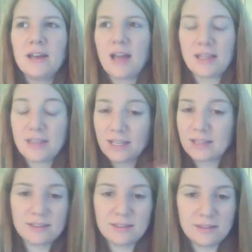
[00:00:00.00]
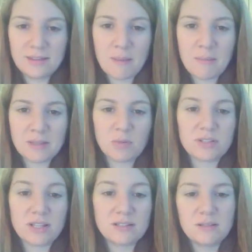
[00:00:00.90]
I think that makes more
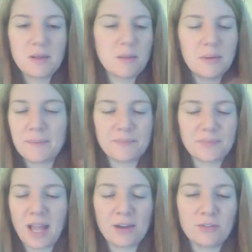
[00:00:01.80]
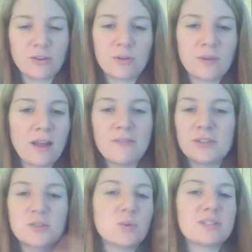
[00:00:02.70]
sense to me, but I don't know. Every
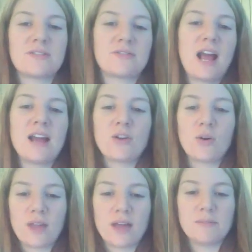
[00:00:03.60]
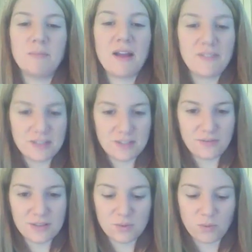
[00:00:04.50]
school is different. I know that my
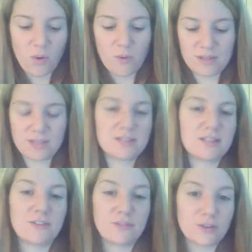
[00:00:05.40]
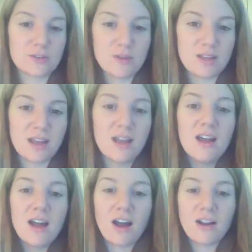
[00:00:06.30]
face-to-face school always does it the first week
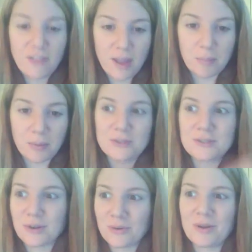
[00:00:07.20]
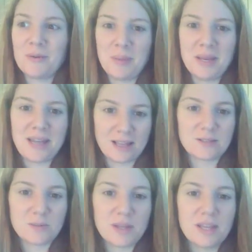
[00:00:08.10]
of April, so it would be
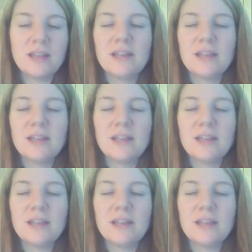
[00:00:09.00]
next week.